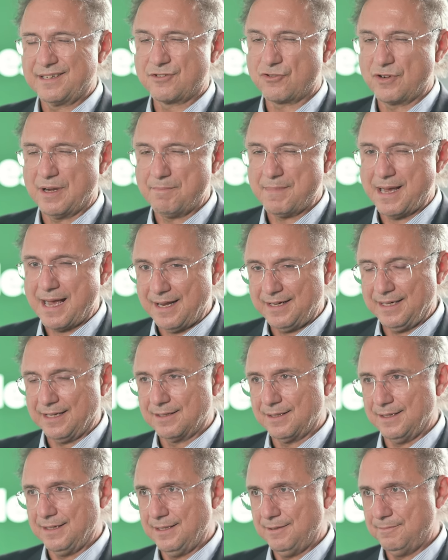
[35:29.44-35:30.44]

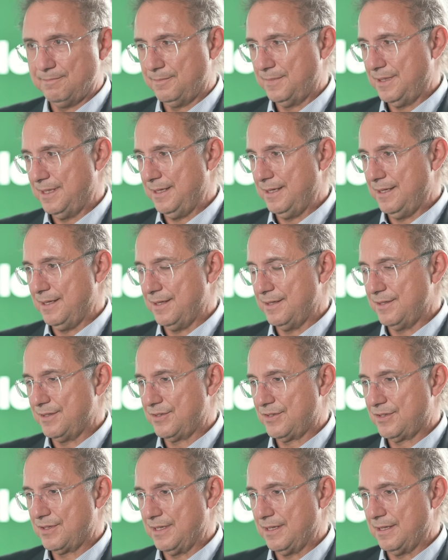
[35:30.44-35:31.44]
dramatically
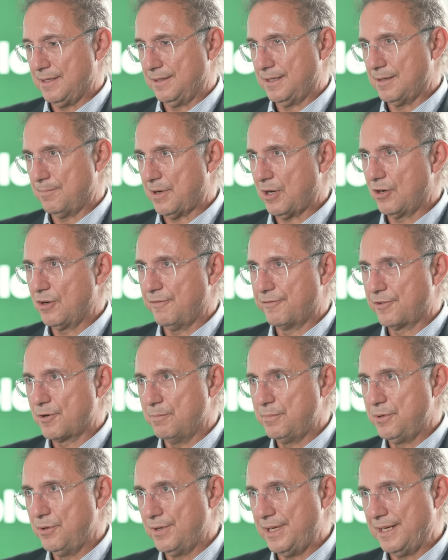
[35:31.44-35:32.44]
is the power of
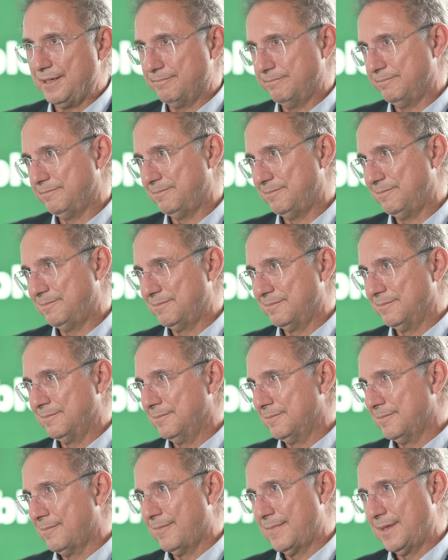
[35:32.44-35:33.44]
computing
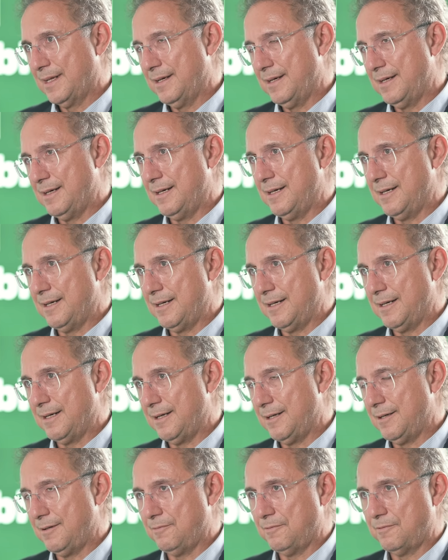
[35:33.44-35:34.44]

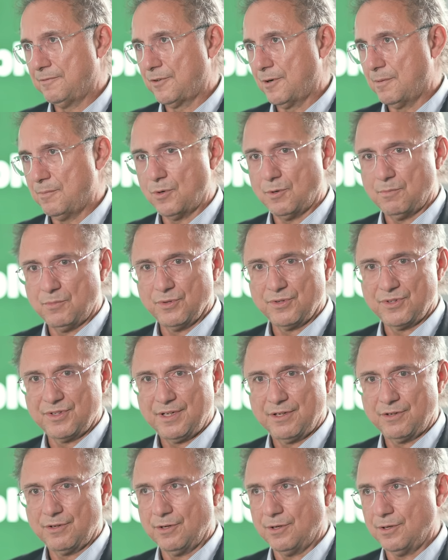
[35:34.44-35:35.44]
from almost
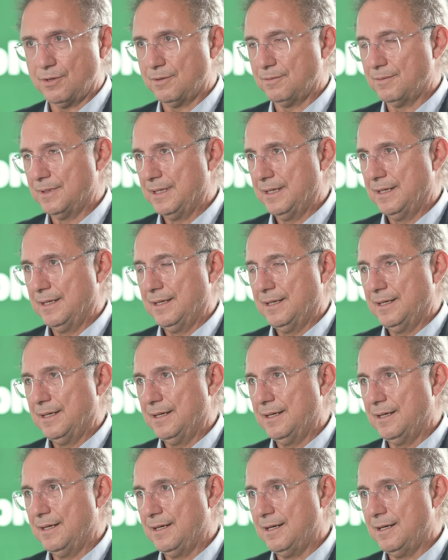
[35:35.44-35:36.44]
zero
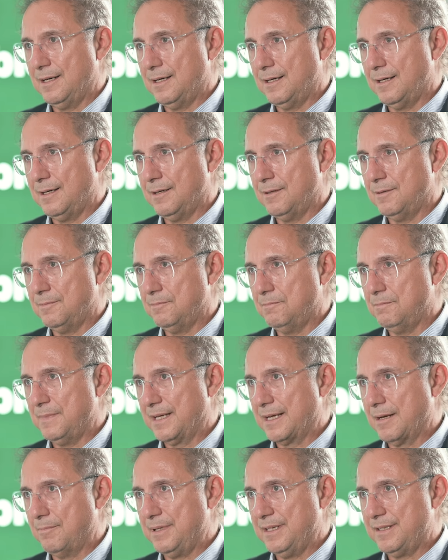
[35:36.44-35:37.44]

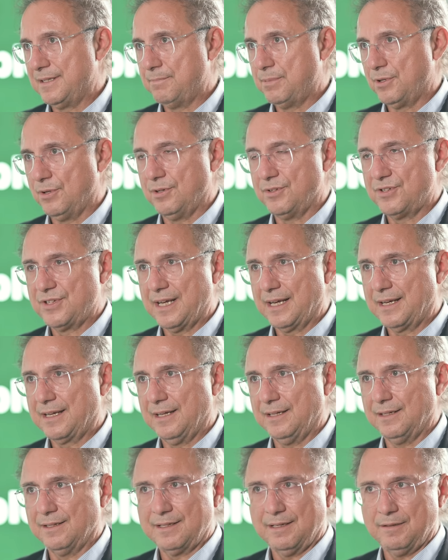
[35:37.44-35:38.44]
megabits per
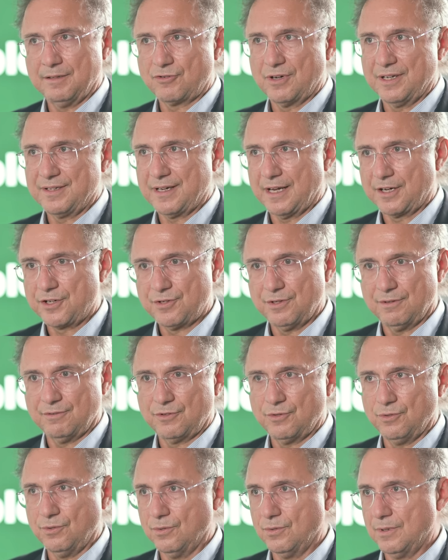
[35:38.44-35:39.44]
second in transaction
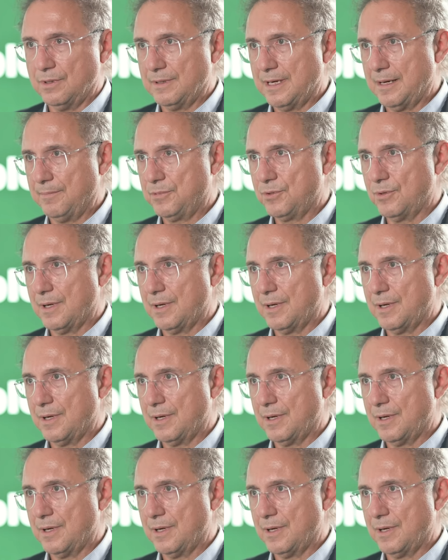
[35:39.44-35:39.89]
to up to